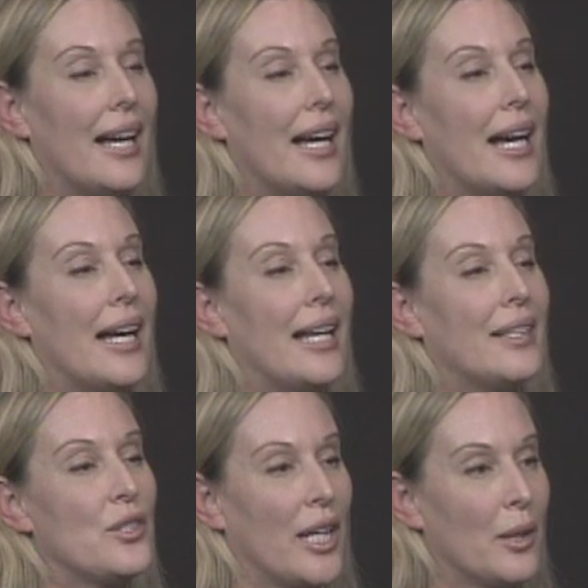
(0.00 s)
A
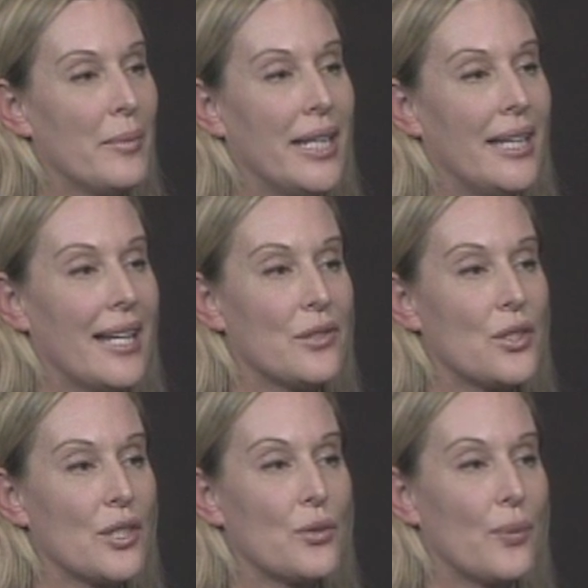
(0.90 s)
gentleman has
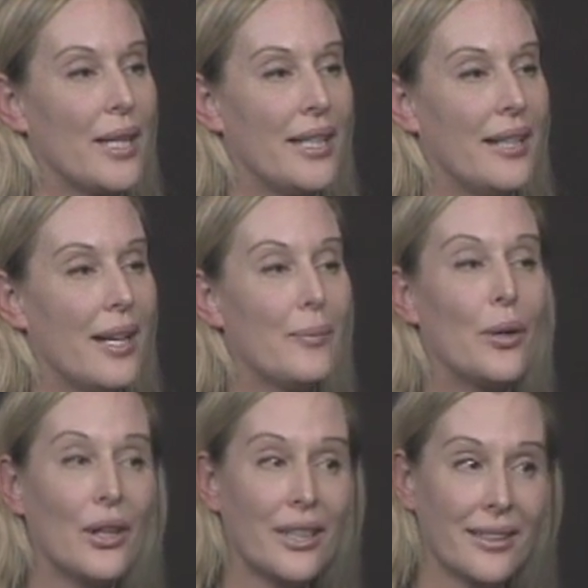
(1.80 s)
just written a
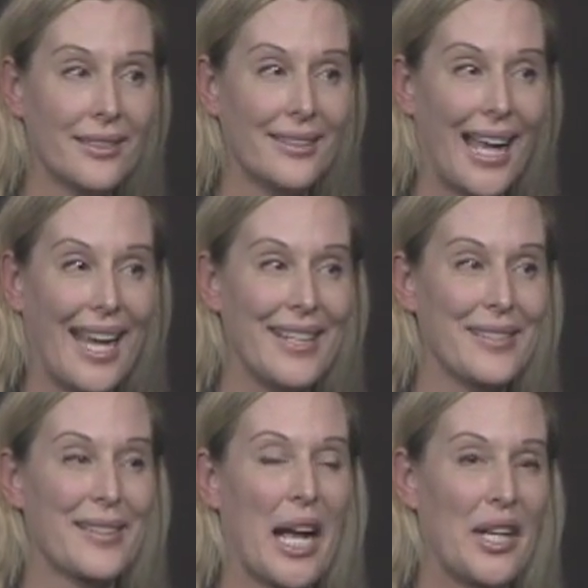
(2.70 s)
book, and it's
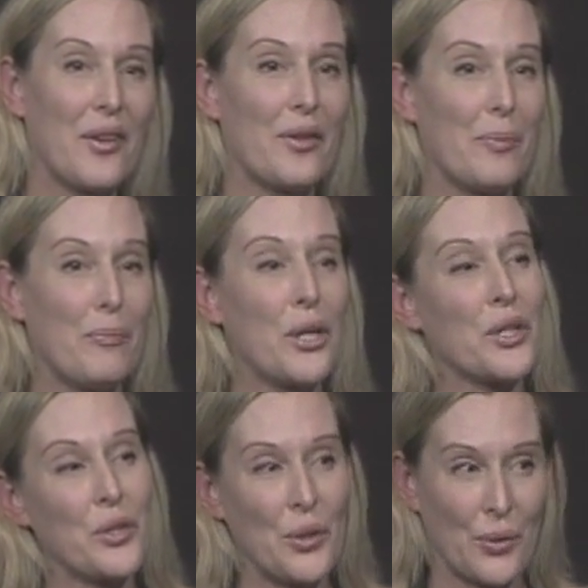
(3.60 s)
kind of a book
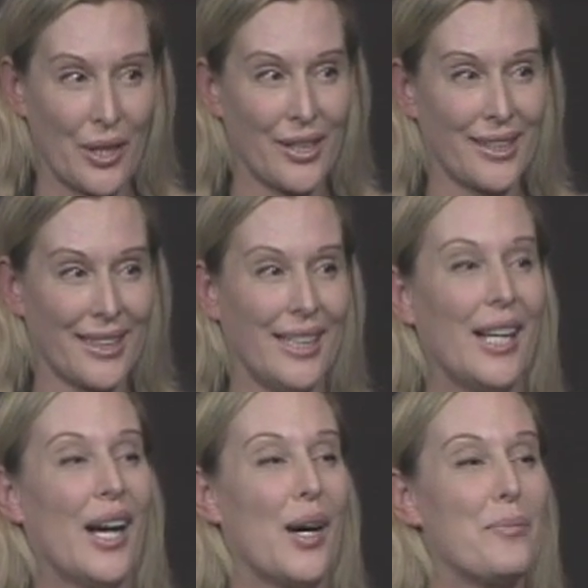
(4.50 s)
tour,
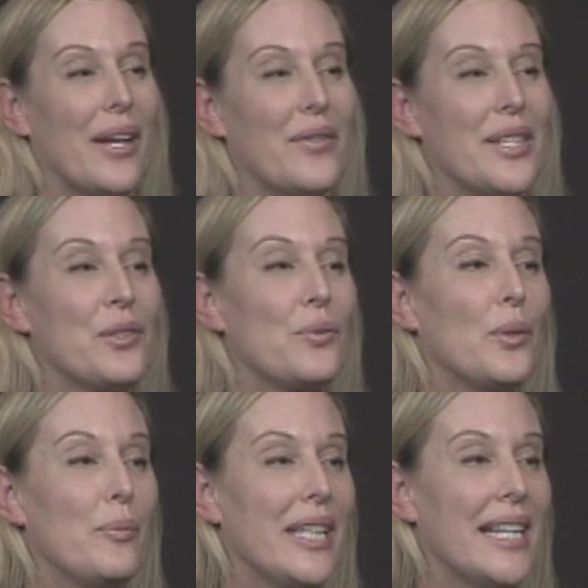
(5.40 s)
but this will
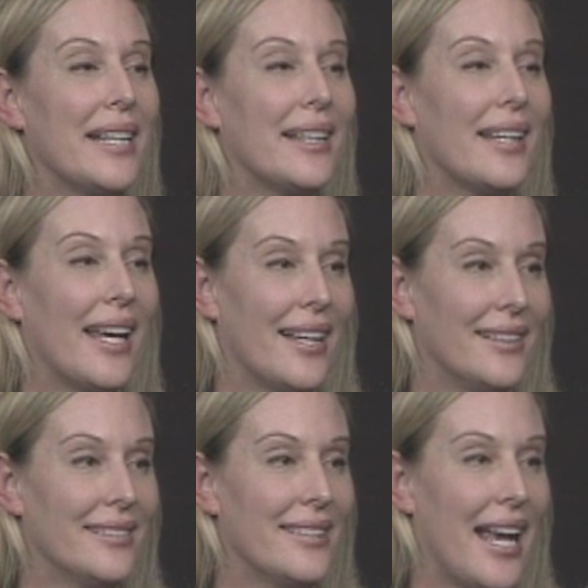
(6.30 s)
be
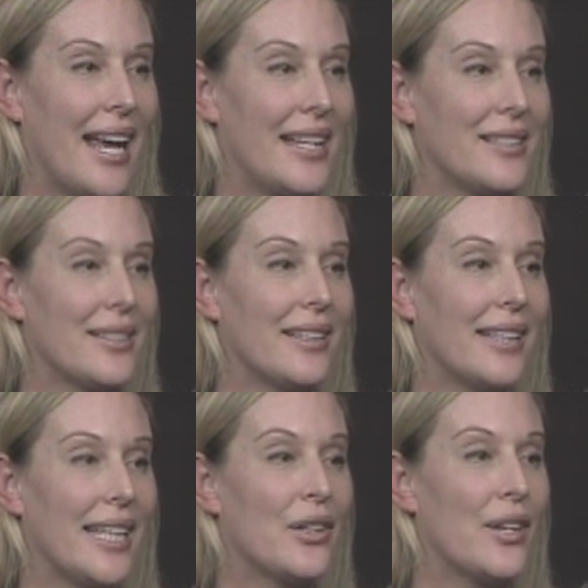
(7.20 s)
held at
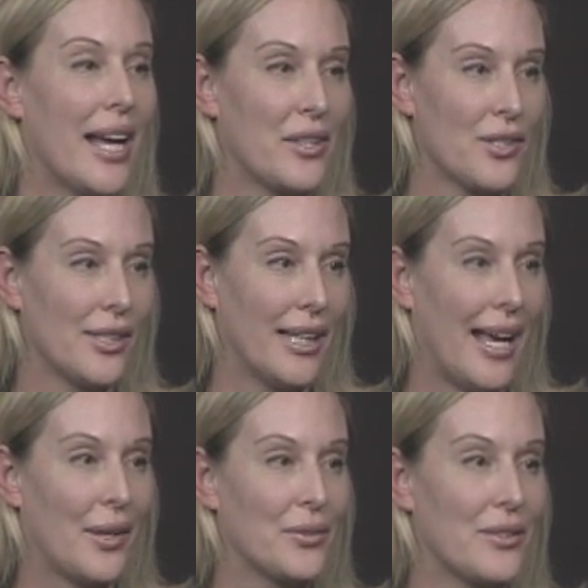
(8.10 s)
International
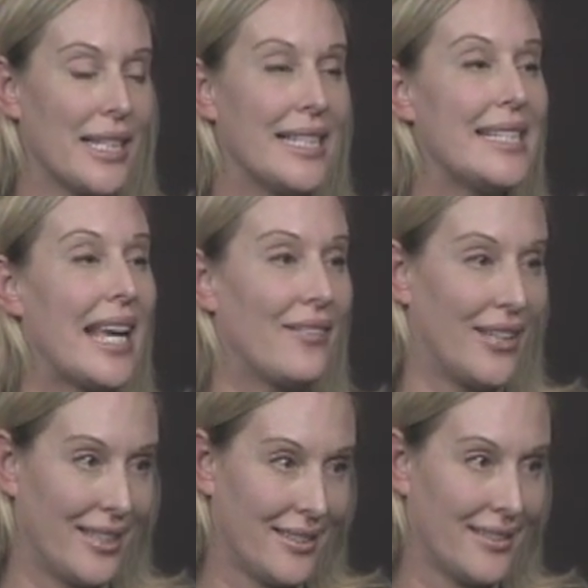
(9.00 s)
House in
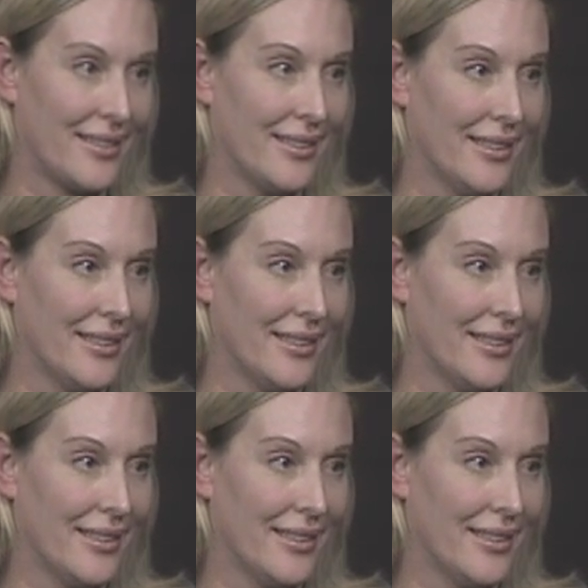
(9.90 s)
Davis,